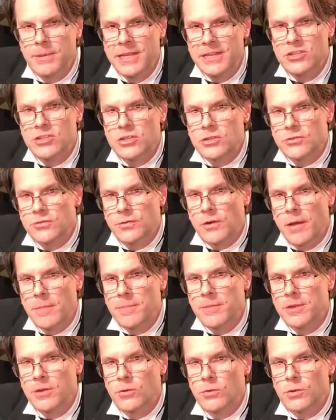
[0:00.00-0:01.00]
pieces
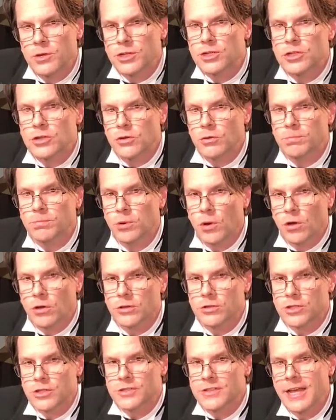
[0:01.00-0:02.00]
from the original
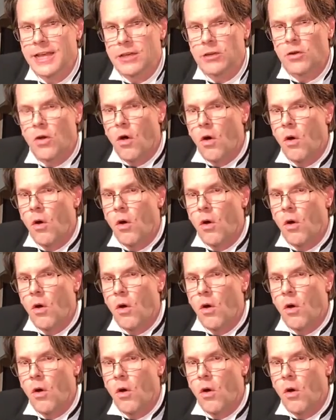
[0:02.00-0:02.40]
book. She's taken